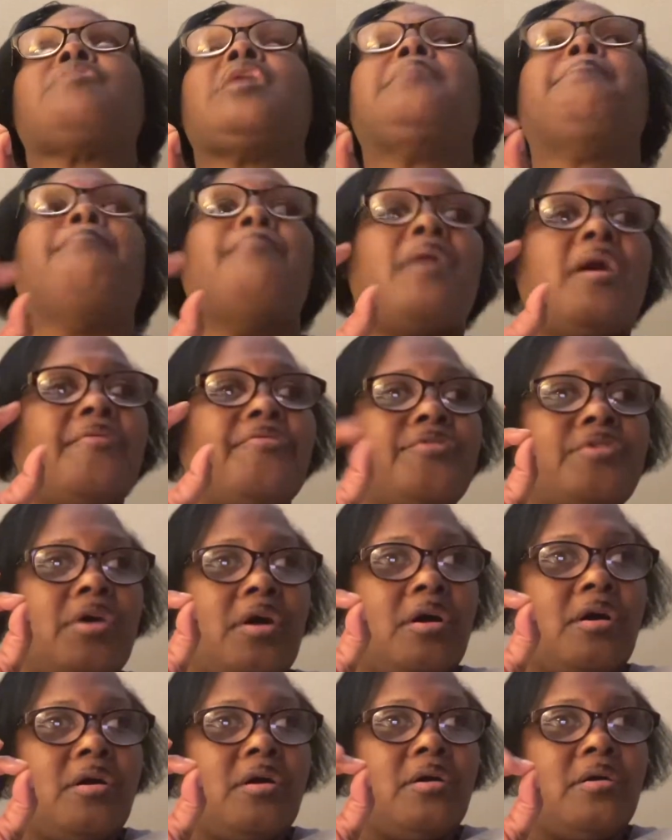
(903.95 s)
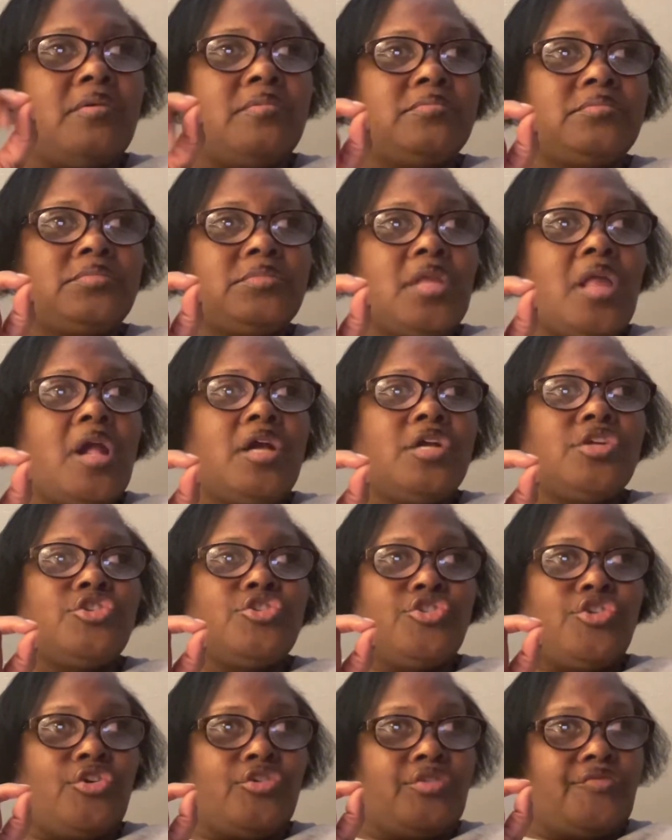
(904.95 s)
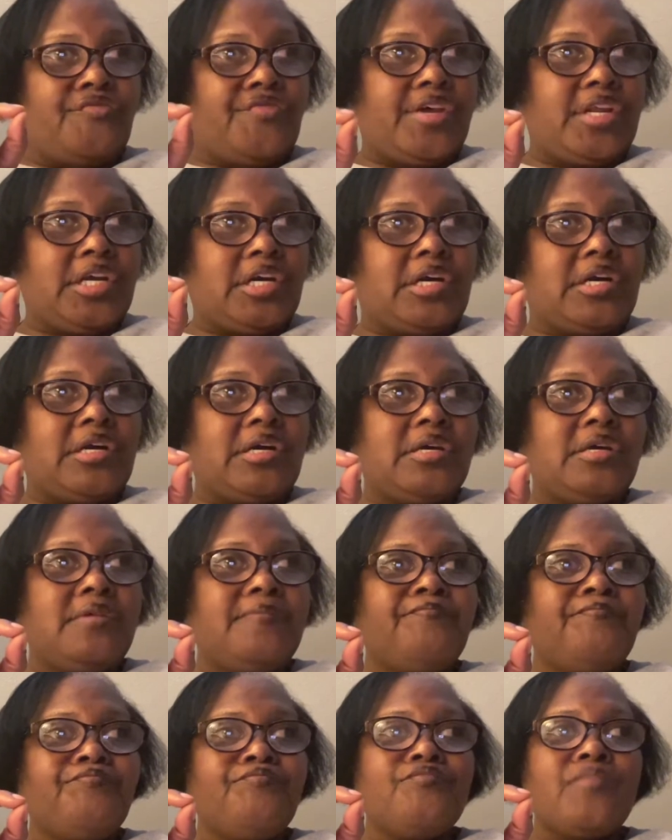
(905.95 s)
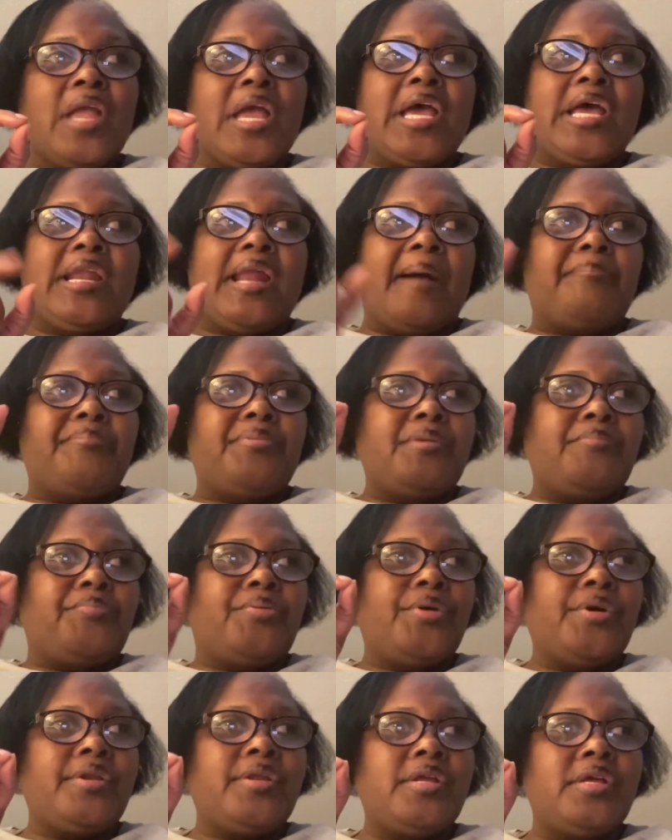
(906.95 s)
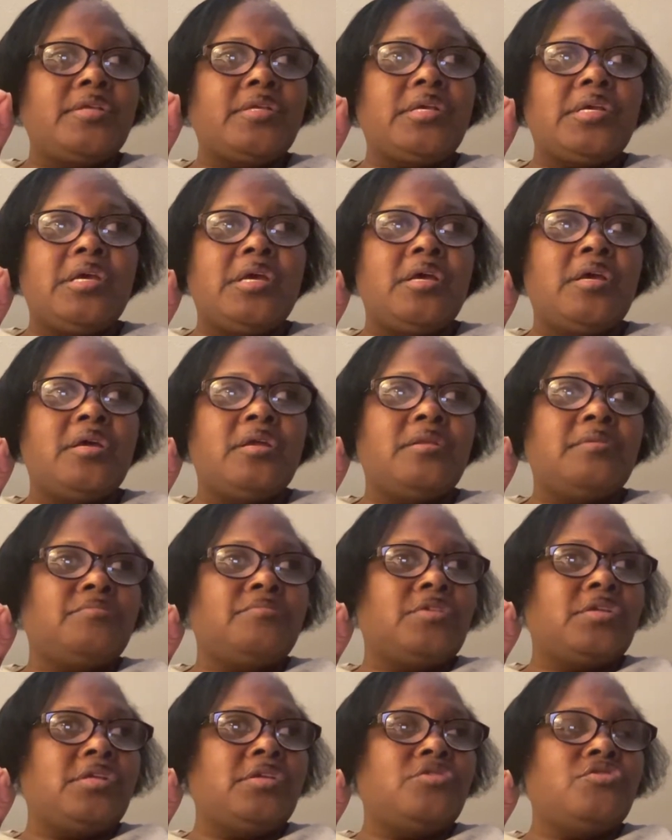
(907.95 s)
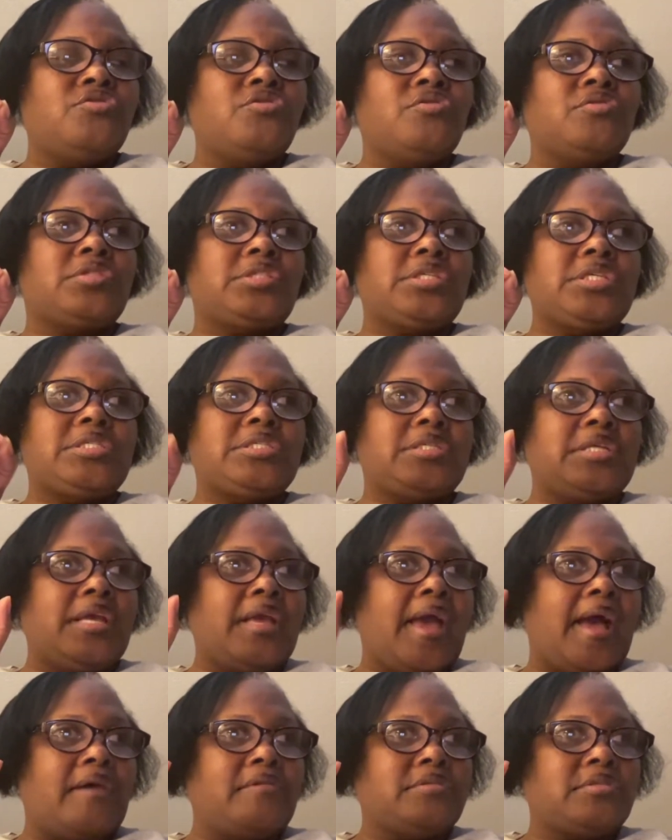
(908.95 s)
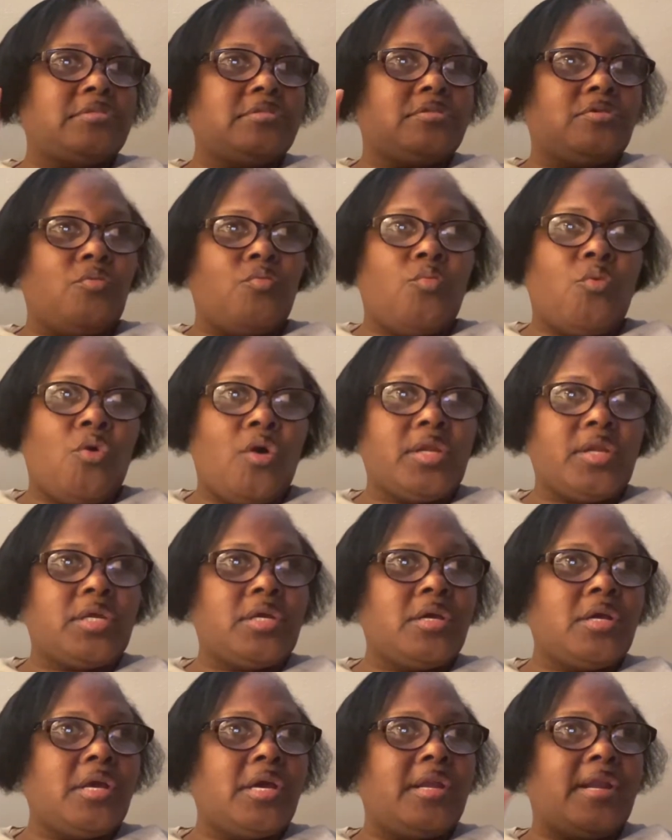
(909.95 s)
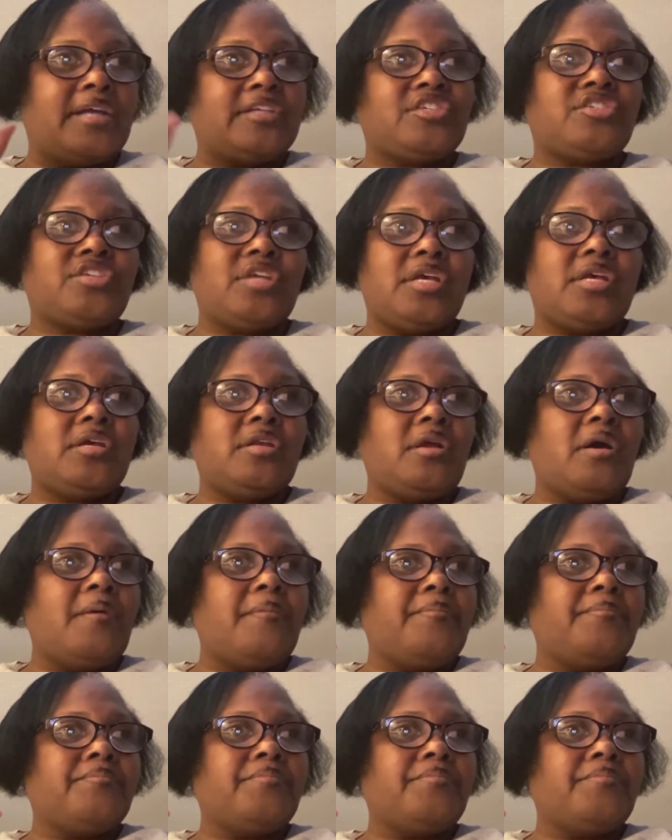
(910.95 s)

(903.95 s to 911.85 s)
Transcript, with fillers: mother, um, you know, the vinegar and I be putting it in, you know, 16 ounces of water and I shake it up